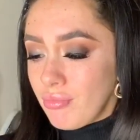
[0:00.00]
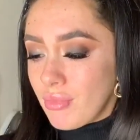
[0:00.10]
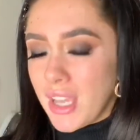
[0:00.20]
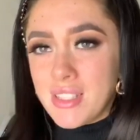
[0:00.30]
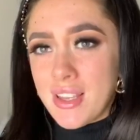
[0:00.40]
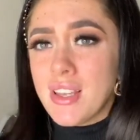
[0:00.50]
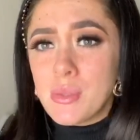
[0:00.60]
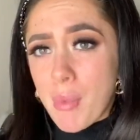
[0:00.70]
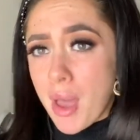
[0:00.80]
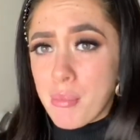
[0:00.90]
it says
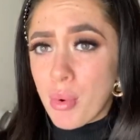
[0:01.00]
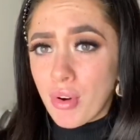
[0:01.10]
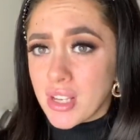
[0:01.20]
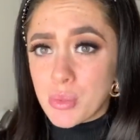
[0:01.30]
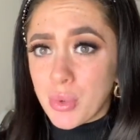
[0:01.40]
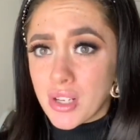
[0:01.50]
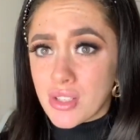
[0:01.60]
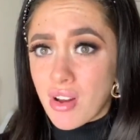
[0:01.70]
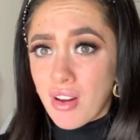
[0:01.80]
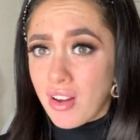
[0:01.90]
matte and porous, but it's
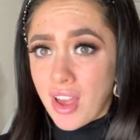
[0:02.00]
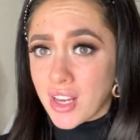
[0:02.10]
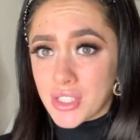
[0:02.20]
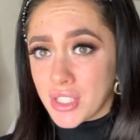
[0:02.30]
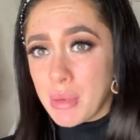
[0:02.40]
not actually